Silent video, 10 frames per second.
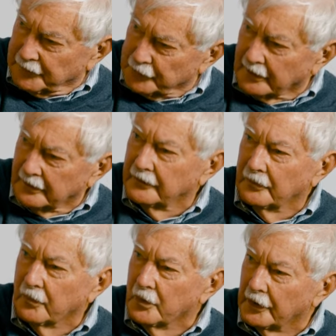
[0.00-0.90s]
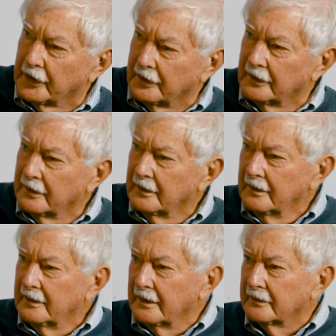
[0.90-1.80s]
Bordeaux working
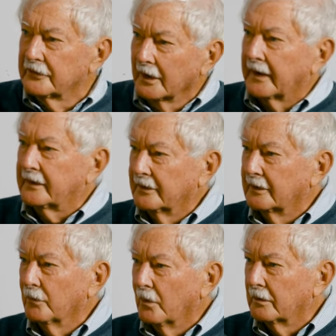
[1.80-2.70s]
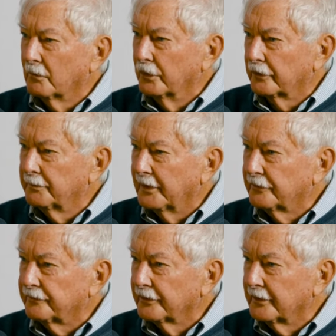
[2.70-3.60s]
in selecting what works
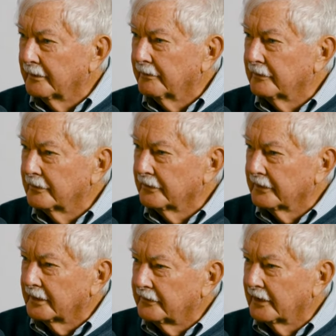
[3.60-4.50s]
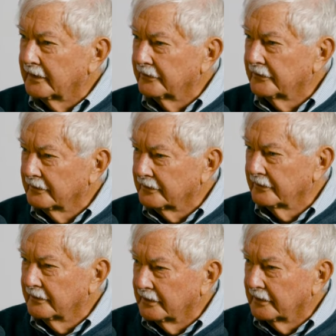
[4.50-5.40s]
best for them to mm. their taste and
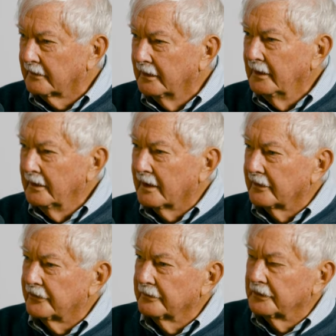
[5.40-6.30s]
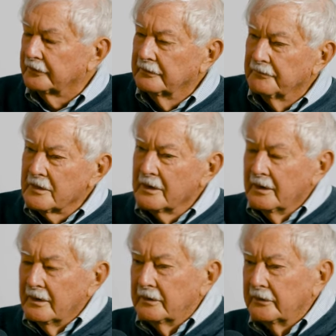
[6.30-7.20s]
to their customers.
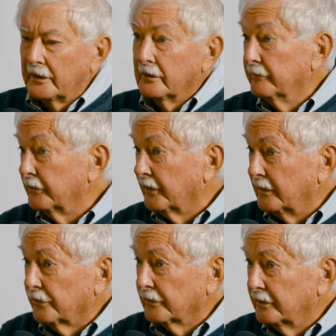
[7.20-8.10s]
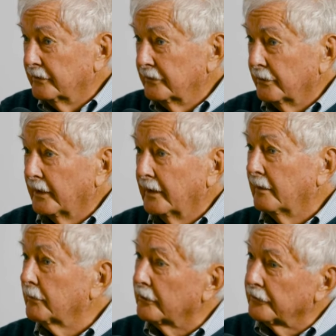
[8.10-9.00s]
And done over centuries, you end
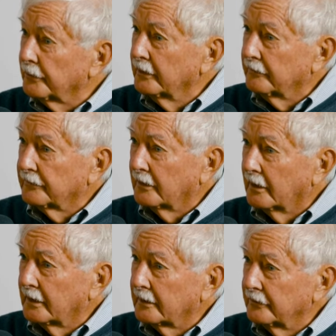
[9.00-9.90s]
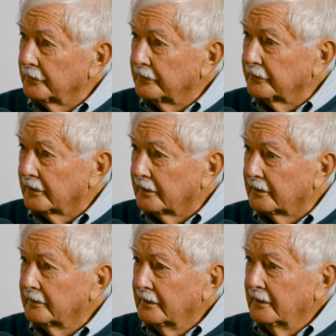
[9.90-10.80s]
up with a suite of varieties which
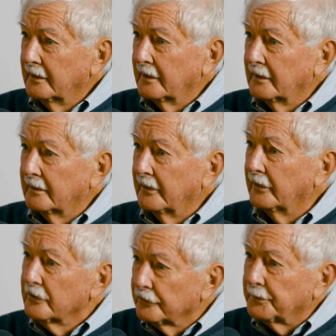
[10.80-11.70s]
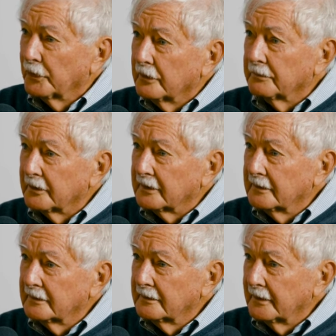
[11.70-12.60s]
are uh,
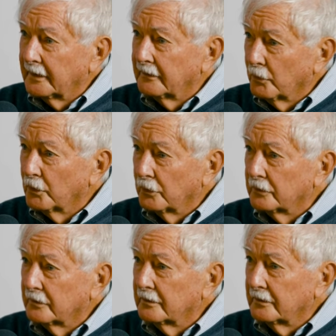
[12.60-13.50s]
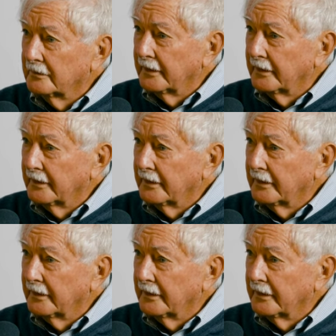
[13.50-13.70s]
indisputably in mm.